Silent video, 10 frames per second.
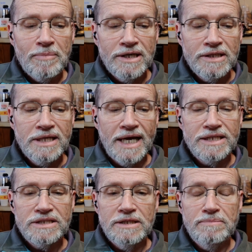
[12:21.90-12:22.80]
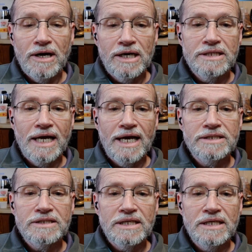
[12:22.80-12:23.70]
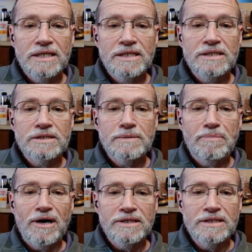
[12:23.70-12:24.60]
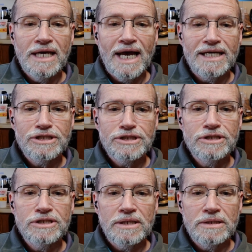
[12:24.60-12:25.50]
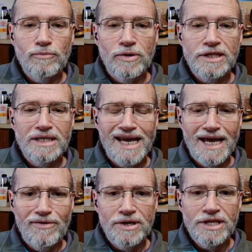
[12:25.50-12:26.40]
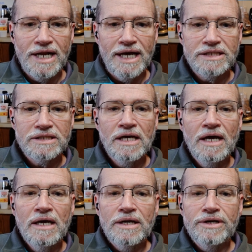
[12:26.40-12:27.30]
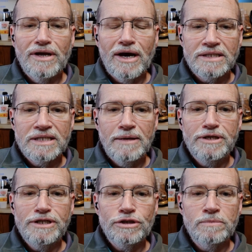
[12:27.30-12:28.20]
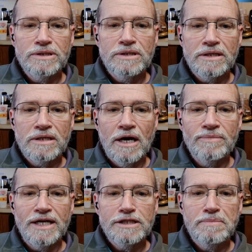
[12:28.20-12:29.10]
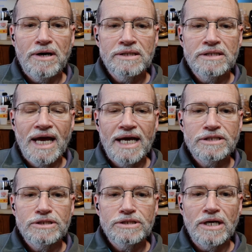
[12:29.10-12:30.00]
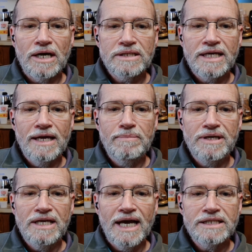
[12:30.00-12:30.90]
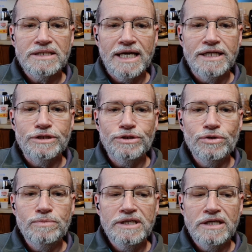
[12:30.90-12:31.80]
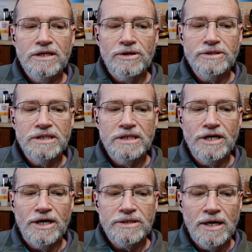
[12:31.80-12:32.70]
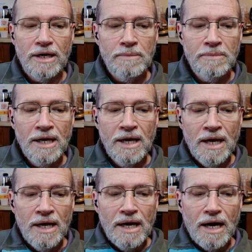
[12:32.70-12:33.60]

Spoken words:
I have a podcast. The podcast is podcasts with an S, .kpschubert.com. That's podcasts.kpschubert.com.